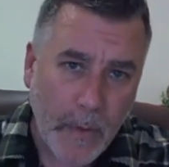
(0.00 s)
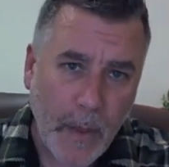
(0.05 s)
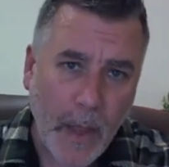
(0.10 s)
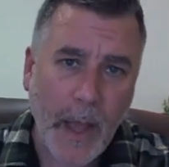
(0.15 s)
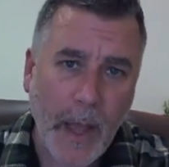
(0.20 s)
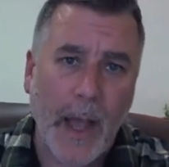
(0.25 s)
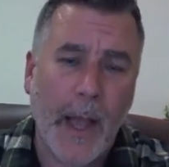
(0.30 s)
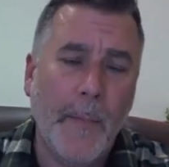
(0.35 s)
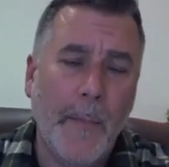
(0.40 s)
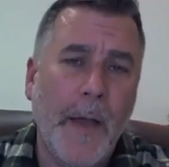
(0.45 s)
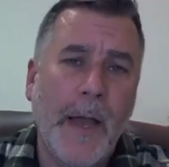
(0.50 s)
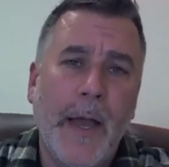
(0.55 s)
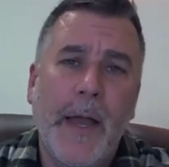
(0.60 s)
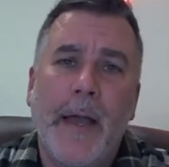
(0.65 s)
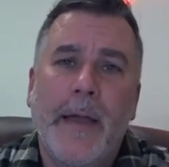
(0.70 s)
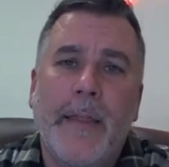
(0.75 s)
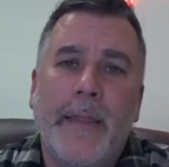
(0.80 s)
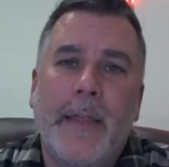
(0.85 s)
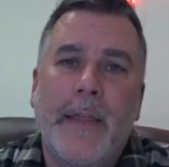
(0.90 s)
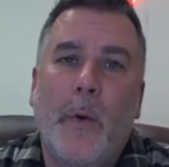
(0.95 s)
um,
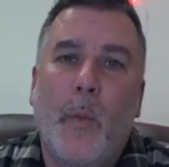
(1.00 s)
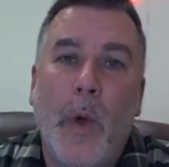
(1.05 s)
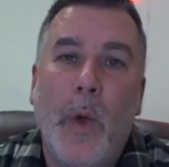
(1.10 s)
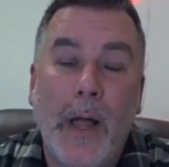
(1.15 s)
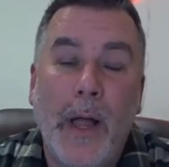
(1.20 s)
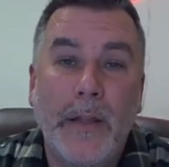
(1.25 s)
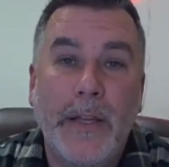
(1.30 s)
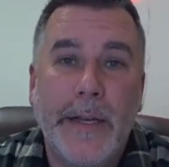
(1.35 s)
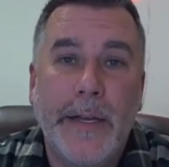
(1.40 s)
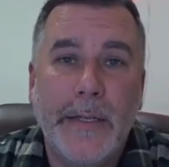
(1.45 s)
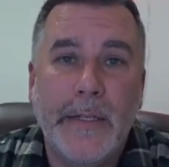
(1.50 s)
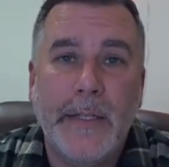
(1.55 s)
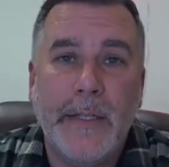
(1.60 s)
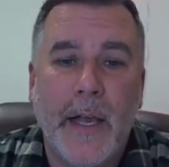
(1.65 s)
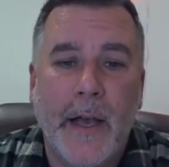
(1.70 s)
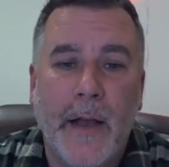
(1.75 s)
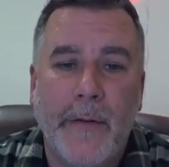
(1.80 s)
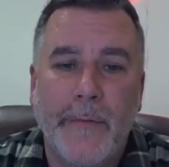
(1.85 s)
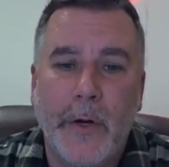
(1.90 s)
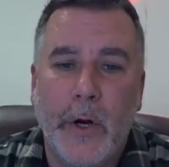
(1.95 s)
the wellness
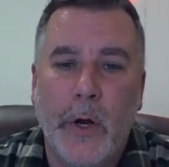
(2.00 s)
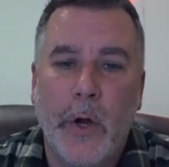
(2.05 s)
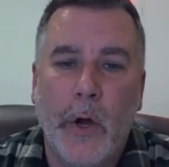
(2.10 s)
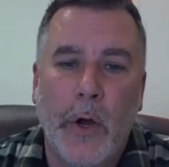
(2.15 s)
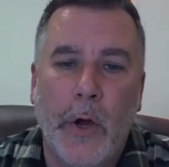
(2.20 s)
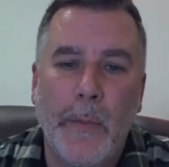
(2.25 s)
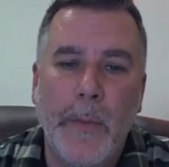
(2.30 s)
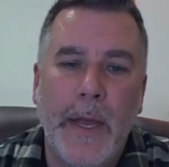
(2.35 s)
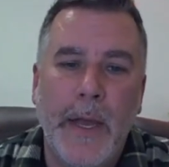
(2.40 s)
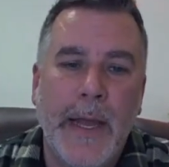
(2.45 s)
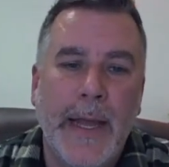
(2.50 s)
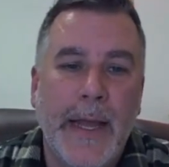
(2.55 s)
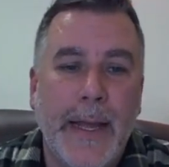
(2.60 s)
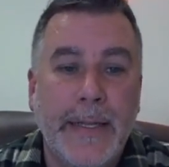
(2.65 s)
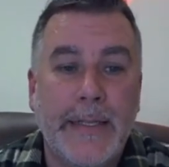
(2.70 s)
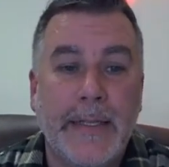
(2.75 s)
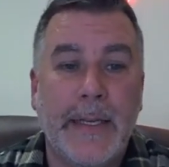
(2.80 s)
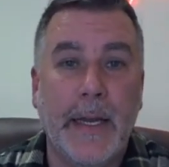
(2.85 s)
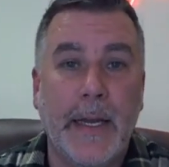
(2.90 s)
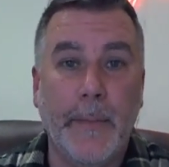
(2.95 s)
of your home.
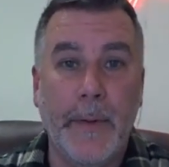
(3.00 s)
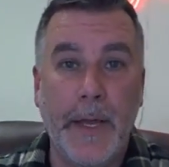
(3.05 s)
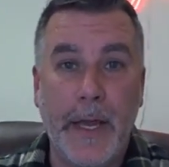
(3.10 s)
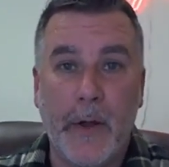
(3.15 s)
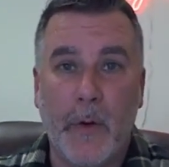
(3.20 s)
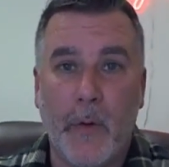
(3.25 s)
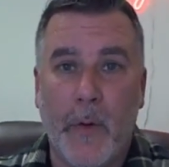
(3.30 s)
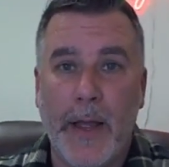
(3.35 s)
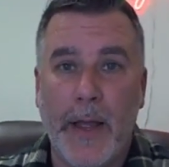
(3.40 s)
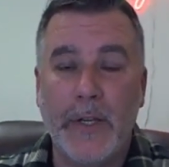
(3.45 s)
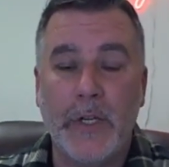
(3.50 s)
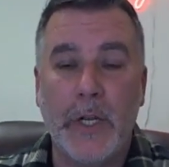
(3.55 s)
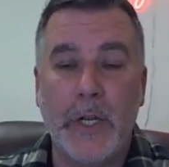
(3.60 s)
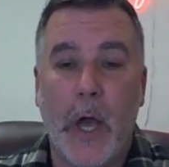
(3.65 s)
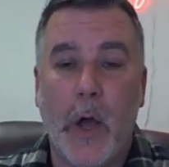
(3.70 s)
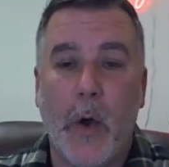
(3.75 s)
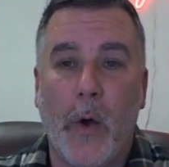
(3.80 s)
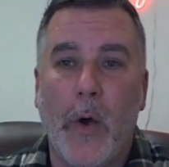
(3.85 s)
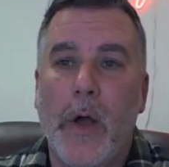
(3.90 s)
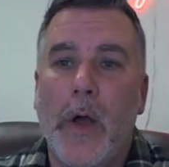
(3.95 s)
It's going to be a great
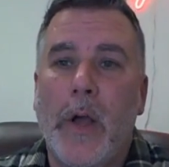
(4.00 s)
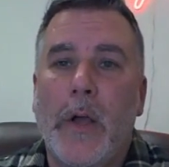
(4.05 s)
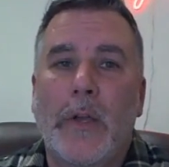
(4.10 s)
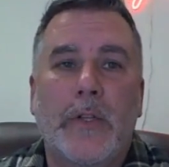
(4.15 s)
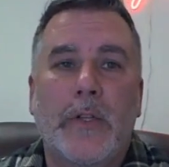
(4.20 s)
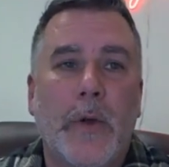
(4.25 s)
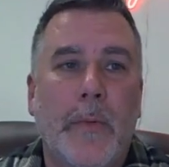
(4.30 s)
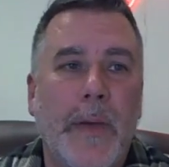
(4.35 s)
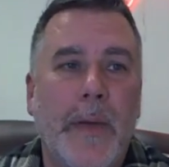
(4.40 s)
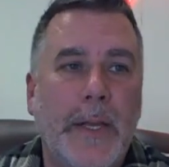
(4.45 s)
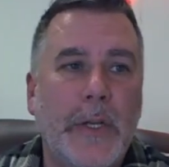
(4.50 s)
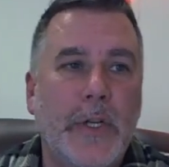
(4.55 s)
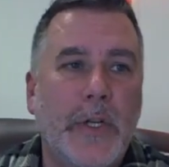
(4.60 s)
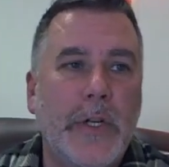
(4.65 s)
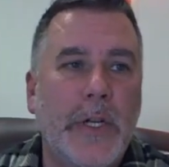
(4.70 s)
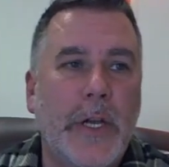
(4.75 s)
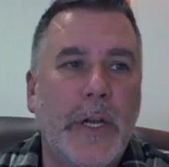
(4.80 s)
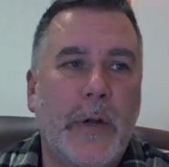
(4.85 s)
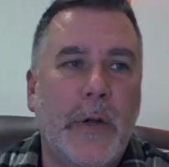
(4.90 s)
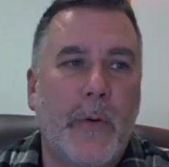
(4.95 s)
show. So make sure
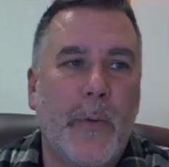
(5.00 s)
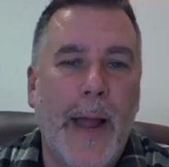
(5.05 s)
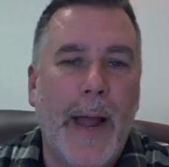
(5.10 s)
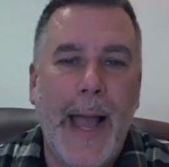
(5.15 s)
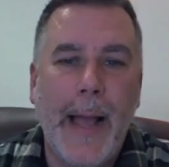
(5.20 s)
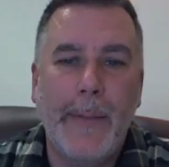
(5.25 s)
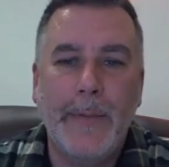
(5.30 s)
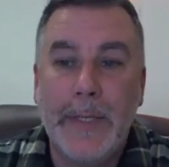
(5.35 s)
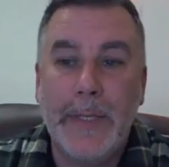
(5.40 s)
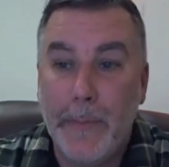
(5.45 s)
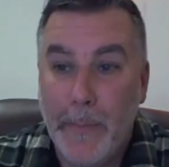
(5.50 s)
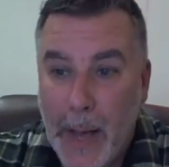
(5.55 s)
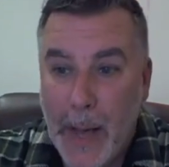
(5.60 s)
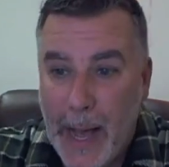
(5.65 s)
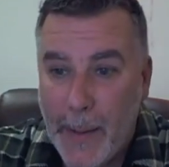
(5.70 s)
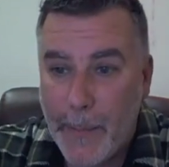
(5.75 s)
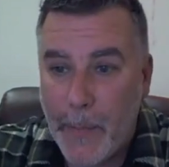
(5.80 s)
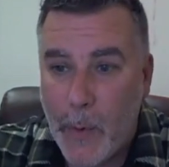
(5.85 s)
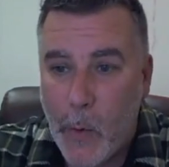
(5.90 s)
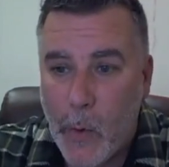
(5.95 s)
you grab some
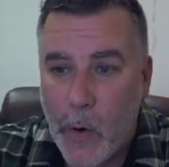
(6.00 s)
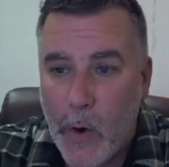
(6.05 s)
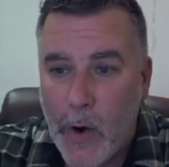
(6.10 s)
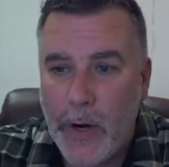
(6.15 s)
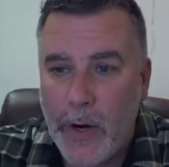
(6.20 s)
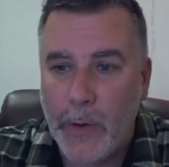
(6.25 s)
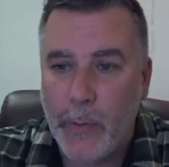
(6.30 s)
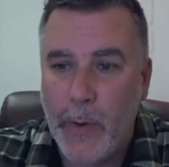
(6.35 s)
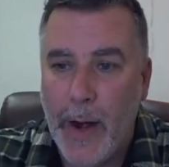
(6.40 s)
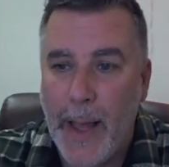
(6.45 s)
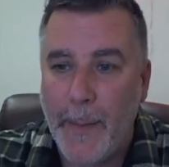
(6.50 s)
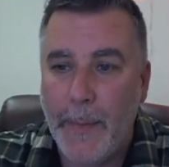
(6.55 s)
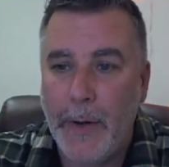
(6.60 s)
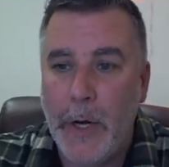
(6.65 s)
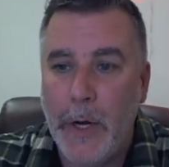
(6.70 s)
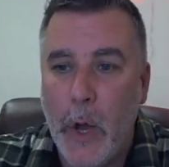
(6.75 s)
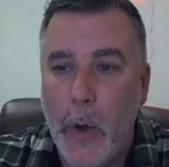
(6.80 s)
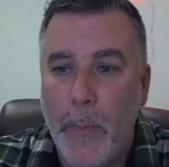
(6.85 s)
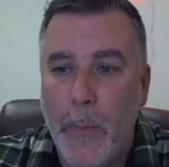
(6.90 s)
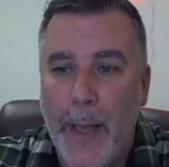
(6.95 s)
popcorn, grab a
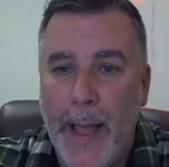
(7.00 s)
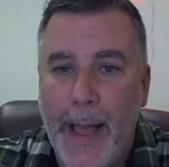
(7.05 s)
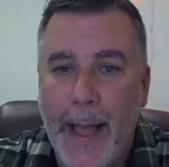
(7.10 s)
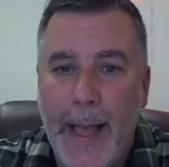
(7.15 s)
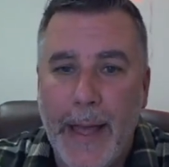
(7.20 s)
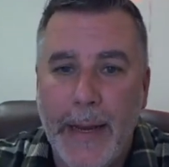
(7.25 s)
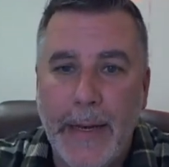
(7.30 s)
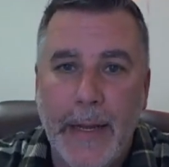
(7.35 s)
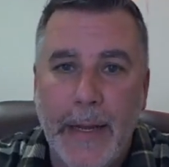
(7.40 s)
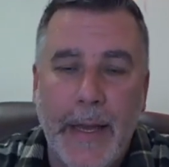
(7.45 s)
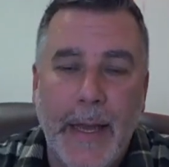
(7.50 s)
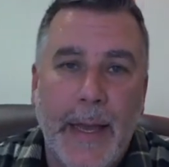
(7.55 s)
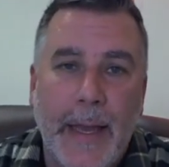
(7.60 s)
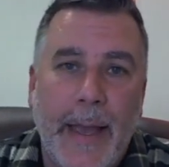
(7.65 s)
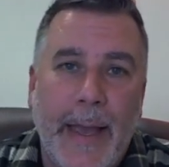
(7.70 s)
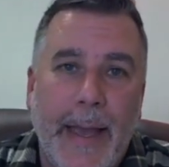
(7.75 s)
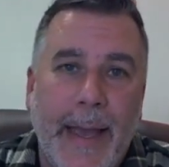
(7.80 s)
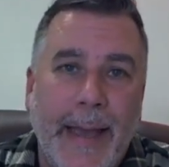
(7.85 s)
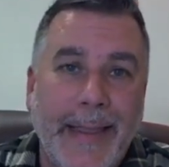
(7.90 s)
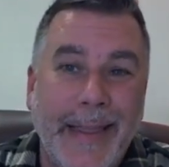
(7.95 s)
notepad,
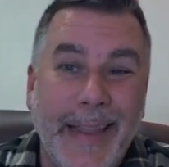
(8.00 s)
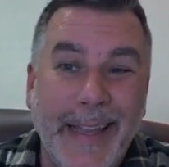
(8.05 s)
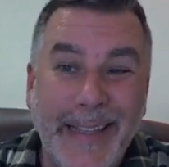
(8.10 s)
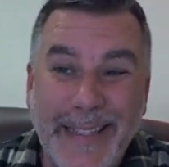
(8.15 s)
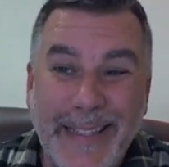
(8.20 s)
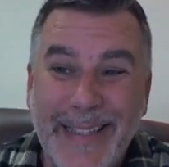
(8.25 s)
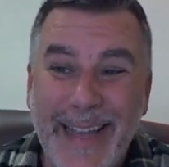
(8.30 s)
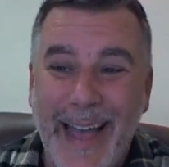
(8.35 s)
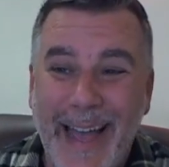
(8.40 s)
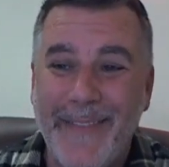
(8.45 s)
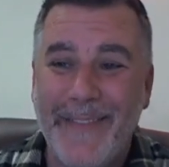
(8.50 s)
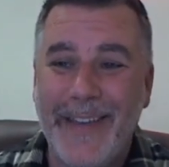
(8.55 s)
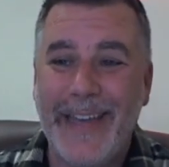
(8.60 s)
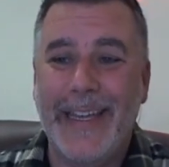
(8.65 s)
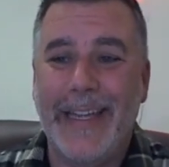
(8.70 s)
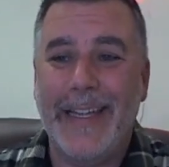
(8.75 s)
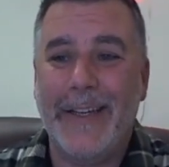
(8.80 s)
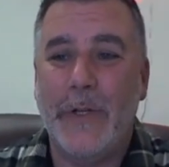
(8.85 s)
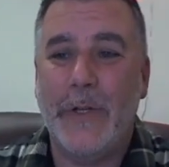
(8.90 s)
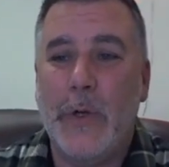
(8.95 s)
and let's dive
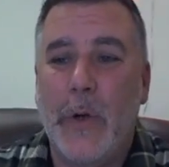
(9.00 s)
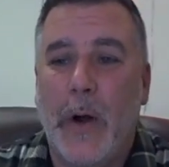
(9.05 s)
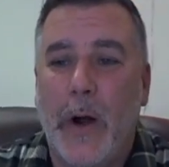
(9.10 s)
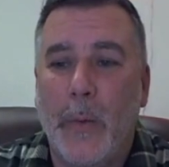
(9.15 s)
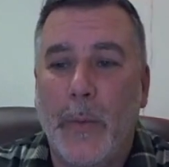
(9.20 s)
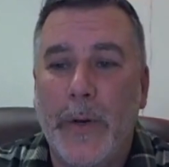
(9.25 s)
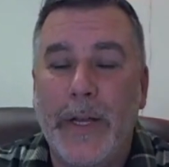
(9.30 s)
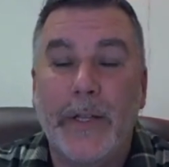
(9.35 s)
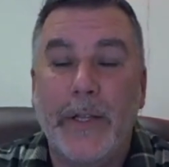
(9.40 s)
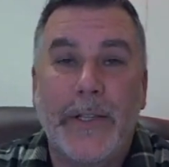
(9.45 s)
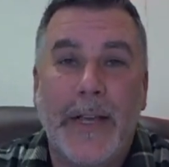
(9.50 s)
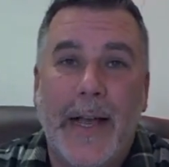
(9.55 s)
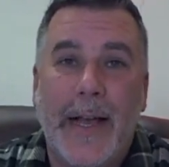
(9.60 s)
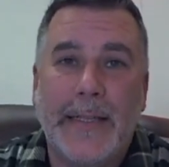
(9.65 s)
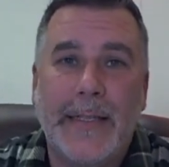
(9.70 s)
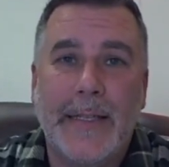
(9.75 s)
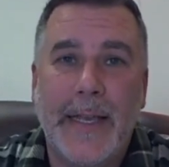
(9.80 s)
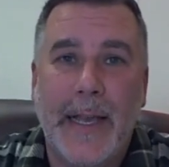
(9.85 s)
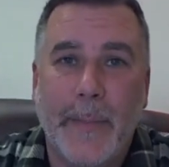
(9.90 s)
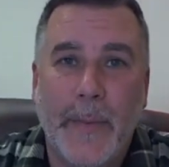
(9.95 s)
into our Real
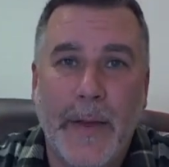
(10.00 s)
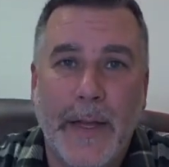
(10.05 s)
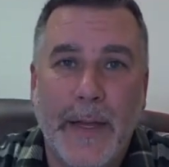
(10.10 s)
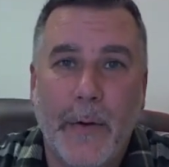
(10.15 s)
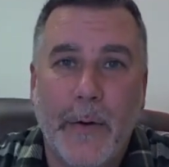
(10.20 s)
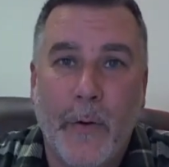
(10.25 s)
Talk segment